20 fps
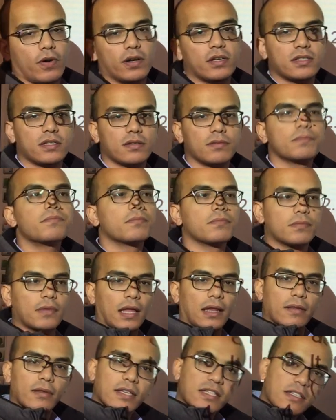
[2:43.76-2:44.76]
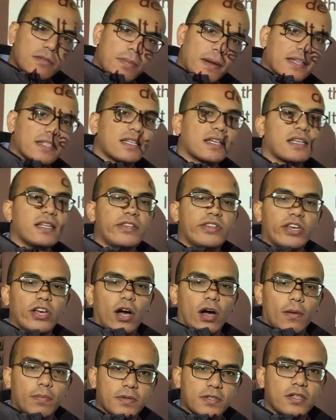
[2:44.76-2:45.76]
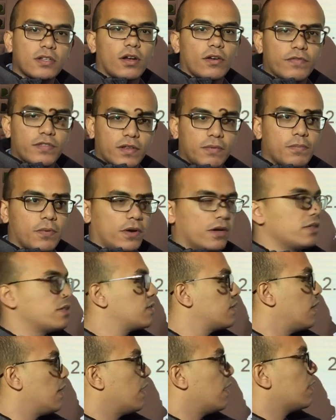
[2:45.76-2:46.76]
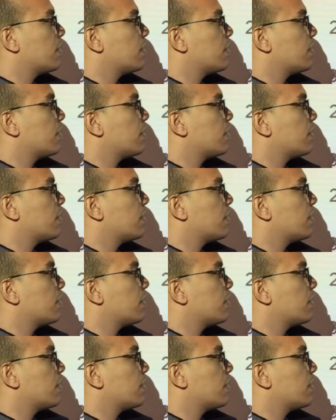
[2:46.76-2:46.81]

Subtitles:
price, and this is basically the opposite of the price